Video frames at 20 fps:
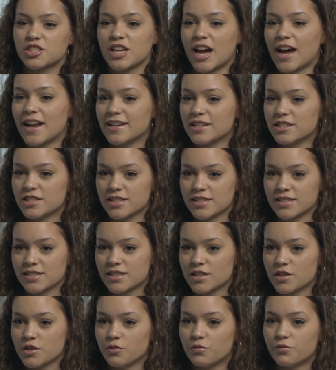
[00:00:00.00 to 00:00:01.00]
challenges
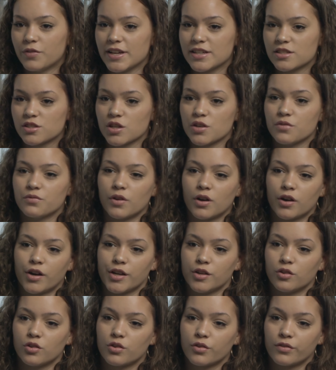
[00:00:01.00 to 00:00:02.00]
that you've faced so far
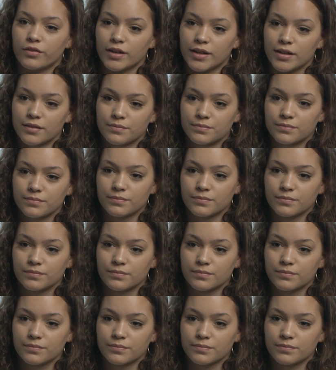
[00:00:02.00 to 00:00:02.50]
in your career?